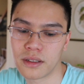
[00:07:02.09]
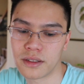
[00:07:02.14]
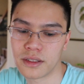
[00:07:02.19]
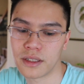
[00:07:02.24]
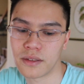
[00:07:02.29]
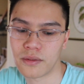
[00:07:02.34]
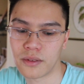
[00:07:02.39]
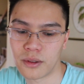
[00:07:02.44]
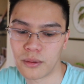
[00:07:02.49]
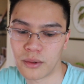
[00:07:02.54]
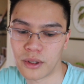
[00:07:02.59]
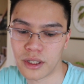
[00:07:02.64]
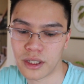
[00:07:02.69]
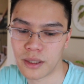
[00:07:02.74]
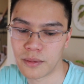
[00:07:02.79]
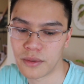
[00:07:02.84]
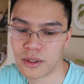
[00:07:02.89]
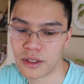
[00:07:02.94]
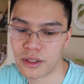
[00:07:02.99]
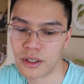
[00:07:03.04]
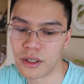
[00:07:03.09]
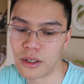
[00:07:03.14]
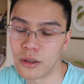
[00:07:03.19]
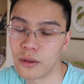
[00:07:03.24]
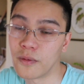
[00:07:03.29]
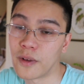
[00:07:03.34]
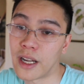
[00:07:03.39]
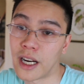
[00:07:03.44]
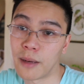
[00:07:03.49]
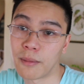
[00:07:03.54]
definitely want them to
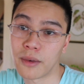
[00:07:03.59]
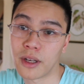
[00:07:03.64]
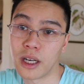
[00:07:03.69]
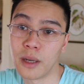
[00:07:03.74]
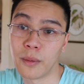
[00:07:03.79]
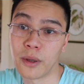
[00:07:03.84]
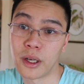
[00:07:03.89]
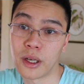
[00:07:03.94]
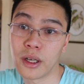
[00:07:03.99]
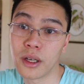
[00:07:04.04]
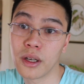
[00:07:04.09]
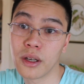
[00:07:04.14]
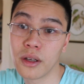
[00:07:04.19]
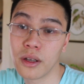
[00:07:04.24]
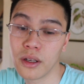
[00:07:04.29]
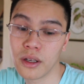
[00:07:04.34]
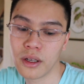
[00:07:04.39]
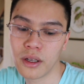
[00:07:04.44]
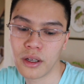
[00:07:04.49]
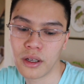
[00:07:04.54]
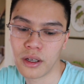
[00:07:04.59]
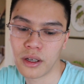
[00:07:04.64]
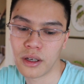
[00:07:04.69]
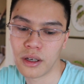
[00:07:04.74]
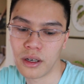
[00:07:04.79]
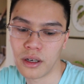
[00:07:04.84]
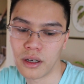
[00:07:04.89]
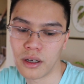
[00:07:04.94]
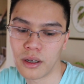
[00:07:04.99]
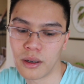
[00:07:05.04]
know that I'm coming.
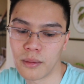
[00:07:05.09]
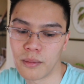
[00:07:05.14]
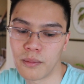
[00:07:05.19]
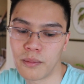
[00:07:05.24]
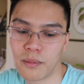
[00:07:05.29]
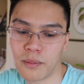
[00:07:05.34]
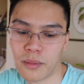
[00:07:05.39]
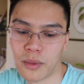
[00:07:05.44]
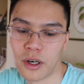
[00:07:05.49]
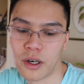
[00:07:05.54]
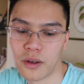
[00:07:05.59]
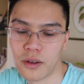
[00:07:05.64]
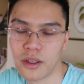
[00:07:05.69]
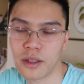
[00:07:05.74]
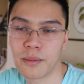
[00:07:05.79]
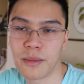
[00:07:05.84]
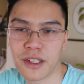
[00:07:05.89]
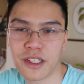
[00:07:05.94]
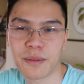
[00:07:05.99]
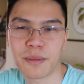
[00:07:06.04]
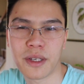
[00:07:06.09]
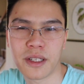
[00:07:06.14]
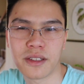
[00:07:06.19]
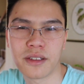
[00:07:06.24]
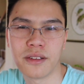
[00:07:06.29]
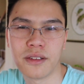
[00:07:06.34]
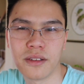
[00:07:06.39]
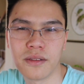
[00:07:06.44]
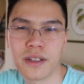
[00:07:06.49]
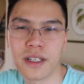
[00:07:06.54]
Probably the best bet
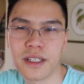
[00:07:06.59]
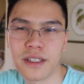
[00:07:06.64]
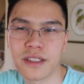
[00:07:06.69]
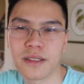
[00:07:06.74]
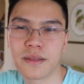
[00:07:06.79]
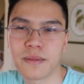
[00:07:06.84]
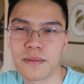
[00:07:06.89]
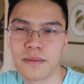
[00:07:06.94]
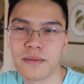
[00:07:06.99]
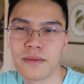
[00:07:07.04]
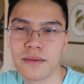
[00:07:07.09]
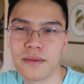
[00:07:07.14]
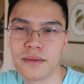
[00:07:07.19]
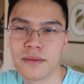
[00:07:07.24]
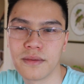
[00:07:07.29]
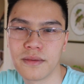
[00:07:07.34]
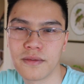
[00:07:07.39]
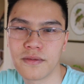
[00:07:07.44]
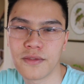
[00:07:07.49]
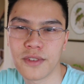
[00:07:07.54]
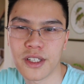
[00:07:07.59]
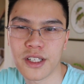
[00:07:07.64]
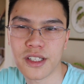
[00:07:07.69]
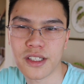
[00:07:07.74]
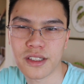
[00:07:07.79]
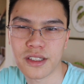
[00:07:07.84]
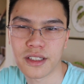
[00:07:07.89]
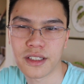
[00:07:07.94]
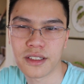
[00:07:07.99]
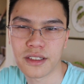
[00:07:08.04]
to do that is
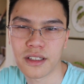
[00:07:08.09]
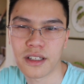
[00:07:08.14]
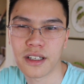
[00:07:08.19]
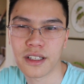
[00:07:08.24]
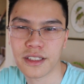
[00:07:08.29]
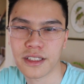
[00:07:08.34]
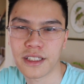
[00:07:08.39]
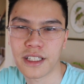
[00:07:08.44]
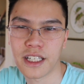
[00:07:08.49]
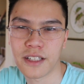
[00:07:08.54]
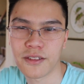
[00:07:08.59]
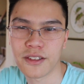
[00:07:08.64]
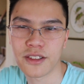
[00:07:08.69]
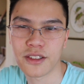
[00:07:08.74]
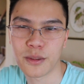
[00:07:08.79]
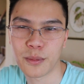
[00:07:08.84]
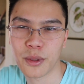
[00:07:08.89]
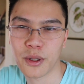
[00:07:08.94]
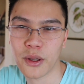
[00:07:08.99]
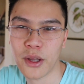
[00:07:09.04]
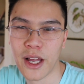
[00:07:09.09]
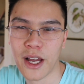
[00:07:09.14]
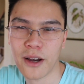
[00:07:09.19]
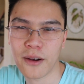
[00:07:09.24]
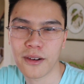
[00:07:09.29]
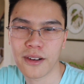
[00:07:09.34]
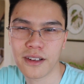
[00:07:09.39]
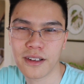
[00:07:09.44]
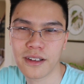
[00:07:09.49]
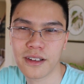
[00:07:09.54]
finish the exhaust and have it super
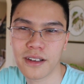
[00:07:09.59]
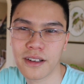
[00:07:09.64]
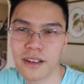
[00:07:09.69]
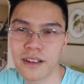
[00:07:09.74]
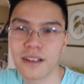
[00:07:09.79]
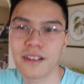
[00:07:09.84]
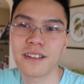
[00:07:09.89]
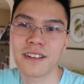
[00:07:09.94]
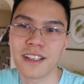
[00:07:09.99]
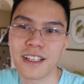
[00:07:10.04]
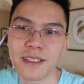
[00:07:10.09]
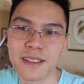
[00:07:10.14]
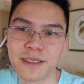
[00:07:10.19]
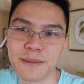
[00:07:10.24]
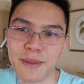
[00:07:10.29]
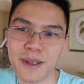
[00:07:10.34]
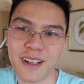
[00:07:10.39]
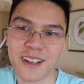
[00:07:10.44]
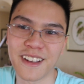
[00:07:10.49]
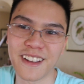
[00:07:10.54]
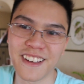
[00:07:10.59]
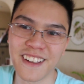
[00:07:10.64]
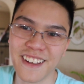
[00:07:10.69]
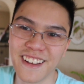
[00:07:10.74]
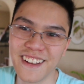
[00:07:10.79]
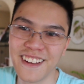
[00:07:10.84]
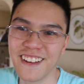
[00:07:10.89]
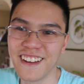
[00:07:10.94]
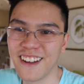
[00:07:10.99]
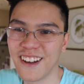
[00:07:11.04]
loud. That's probably
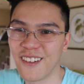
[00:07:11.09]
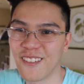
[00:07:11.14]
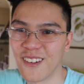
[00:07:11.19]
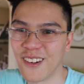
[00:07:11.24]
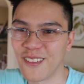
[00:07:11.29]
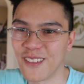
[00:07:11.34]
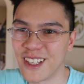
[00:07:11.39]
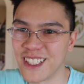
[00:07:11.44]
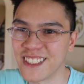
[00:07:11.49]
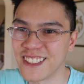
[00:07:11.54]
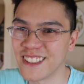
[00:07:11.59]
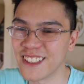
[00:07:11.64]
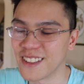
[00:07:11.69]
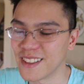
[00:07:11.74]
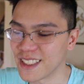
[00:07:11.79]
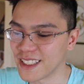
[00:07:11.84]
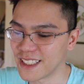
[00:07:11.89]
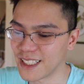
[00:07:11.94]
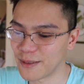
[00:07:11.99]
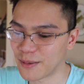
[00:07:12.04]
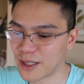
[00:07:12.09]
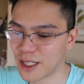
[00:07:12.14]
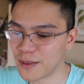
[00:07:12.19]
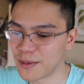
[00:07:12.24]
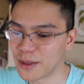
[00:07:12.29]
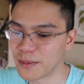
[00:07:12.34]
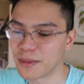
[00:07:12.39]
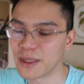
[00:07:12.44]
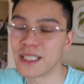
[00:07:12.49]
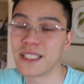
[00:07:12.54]
one way to know that I'm
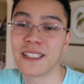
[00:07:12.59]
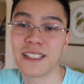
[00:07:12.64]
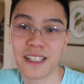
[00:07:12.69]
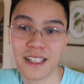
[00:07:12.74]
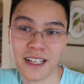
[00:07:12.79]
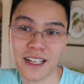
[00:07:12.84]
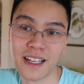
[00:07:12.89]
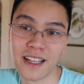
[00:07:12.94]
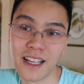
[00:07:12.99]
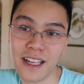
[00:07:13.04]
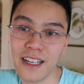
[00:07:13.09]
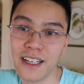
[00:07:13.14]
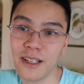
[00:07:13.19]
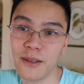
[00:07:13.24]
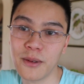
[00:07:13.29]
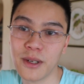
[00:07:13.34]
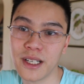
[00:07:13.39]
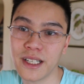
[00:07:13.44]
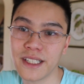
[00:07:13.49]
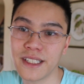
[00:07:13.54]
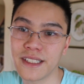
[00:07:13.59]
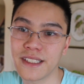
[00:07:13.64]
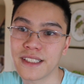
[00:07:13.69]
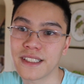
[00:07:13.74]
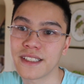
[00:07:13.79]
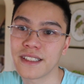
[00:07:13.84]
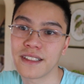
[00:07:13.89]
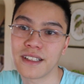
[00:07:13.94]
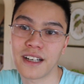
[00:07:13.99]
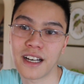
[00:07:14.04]
coming. But lighting
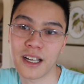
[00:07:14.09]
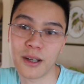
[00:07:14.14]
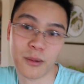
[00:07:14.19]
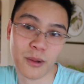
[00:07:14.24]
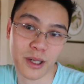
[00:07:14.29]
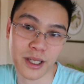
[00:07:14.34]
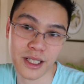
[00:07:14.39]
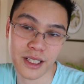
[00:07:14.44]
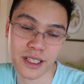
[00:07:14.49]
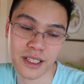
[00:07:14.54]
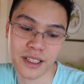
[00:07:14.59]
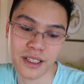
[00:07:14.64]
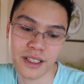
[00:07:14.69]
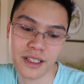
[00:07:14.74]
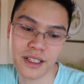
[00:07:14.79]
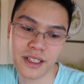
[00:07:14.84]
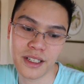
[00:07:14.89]
wise, I wanted